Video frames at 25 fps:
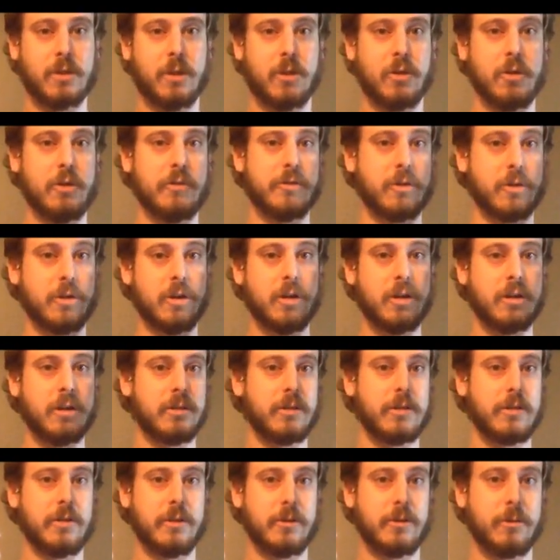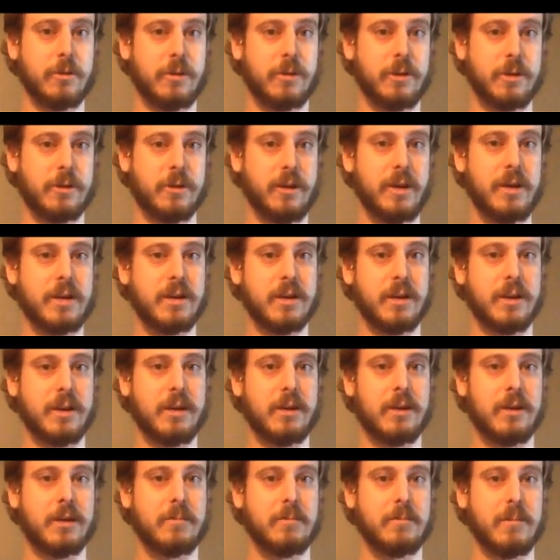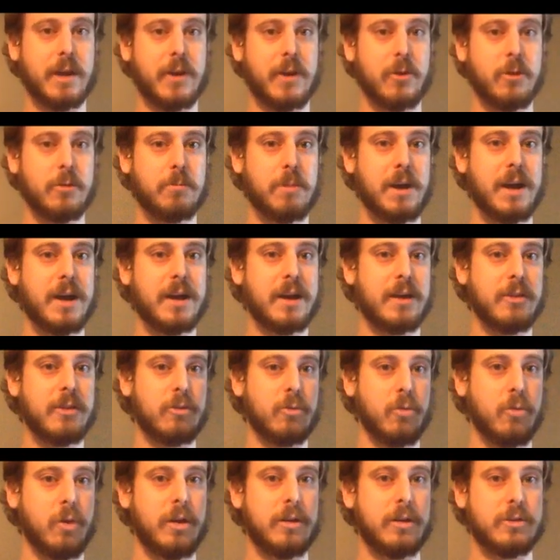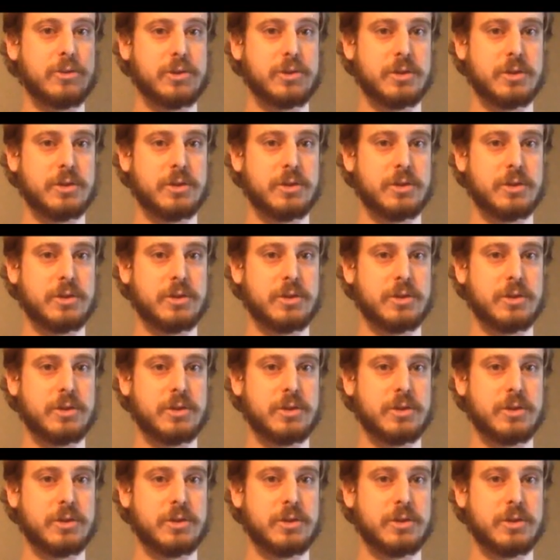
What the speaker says: overall, they're really great. I would buy either one.